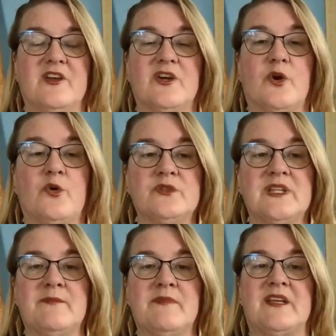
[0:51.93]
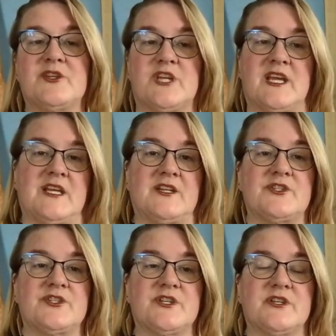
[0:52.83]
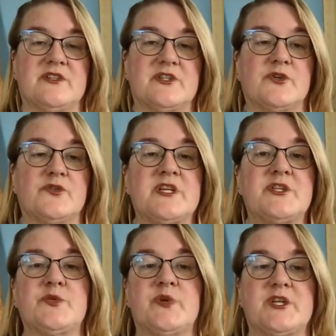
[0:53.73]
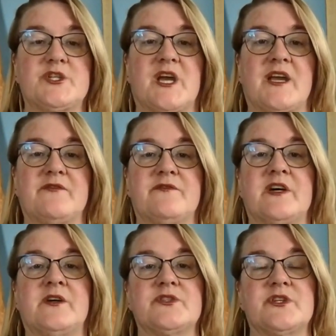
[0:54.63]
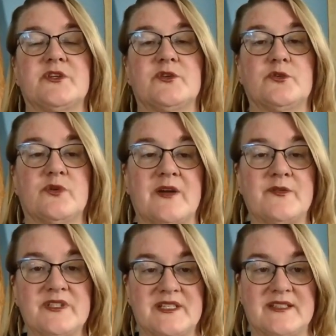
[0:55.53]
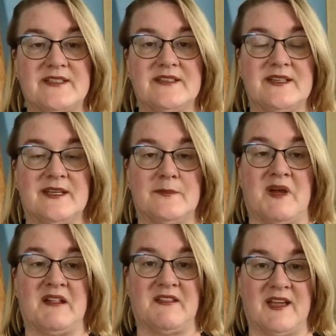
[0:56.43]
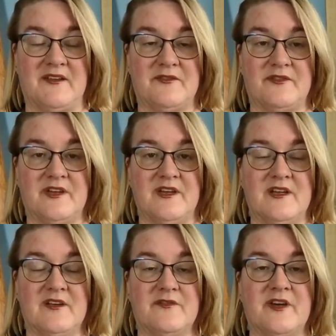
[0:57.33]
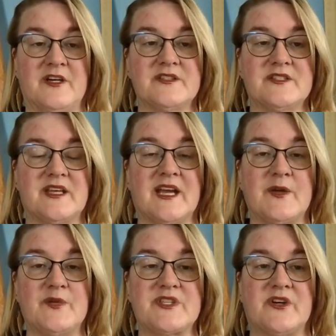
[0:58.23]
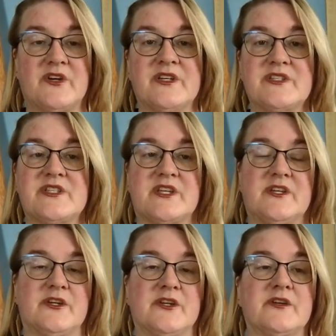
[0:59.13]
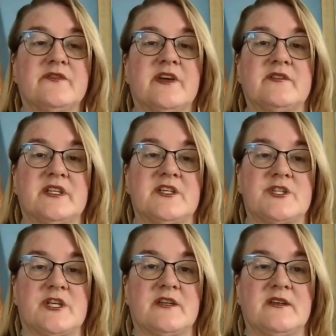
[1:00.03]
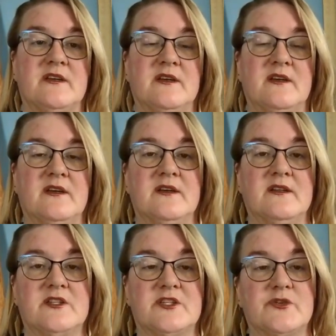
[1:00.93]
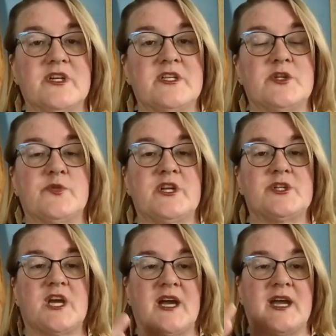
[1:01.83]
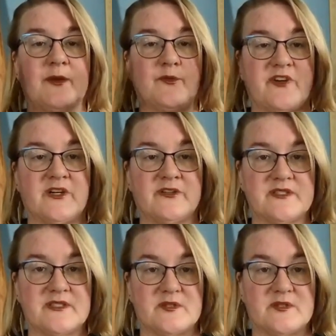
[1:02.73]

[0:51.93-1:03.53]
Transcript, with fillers: could only make change the degree to which I felt grounded in my life felt like I was on a secure foundation. The degree to which I felt